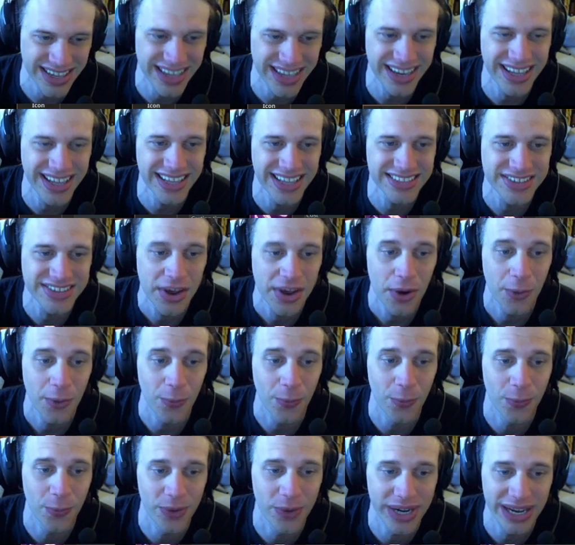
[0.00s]
It hits
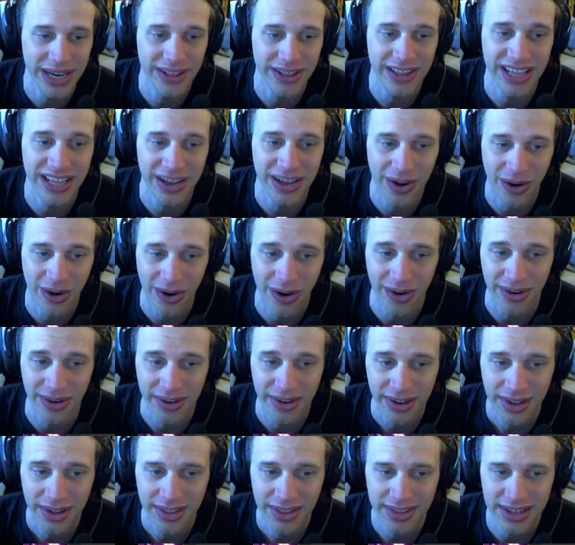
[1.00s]
really hard.
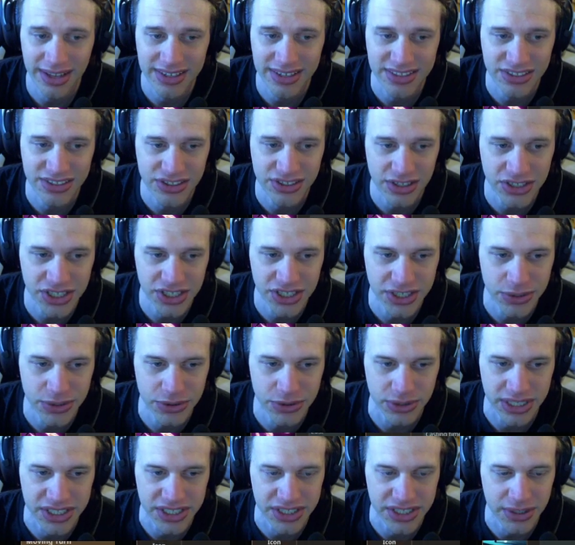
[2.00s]
That is such a huge
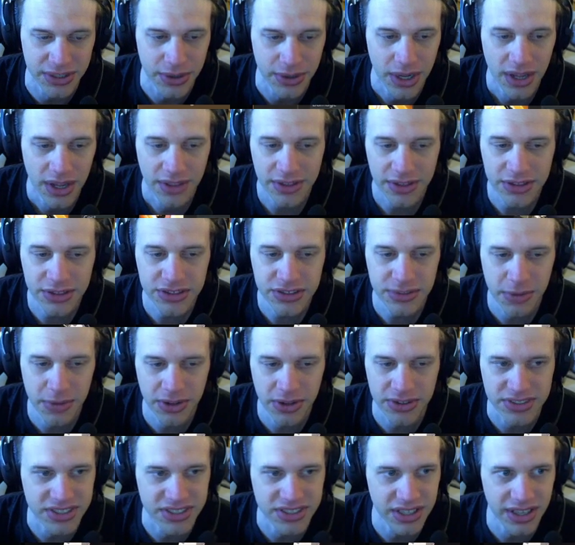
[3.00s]
ratio. There's some
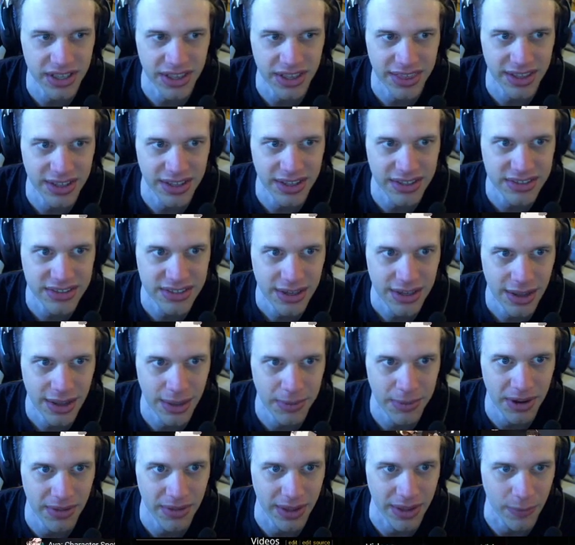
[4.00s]
other silly things
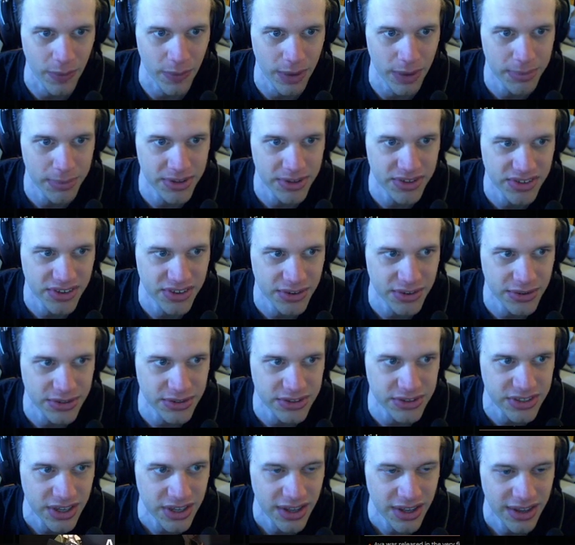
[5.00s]
about like weapon
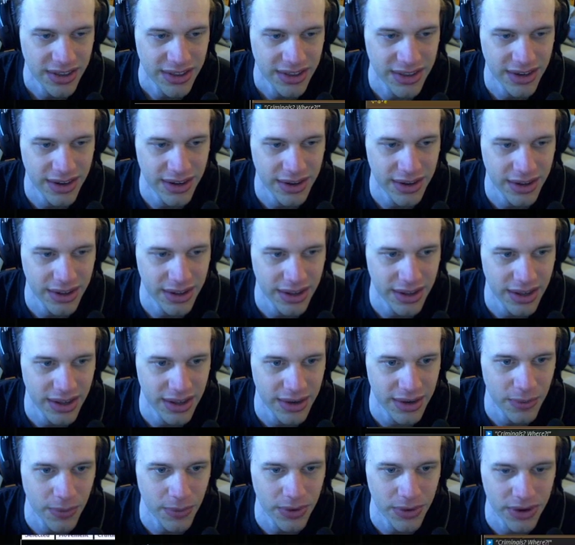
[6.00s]
skills that I
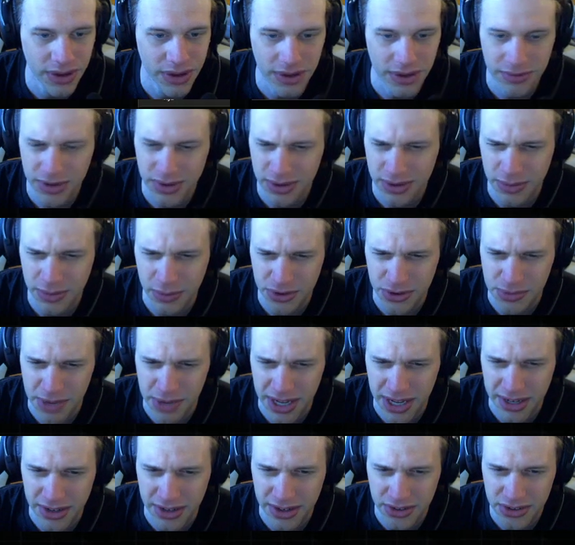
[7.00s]
kind of want to cover. Where's
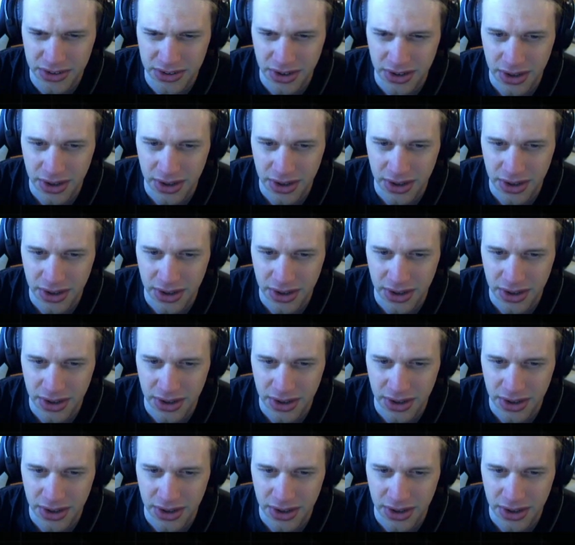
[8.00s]
Magnus?